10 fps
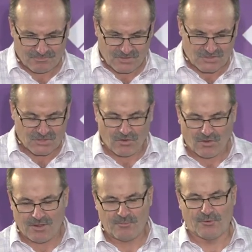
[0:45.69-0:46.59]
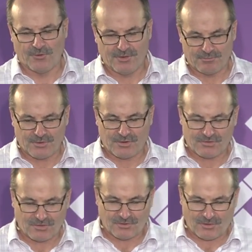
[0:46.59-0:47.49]
the time we're in,
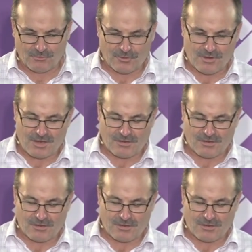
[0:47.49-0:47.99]
because I think we're at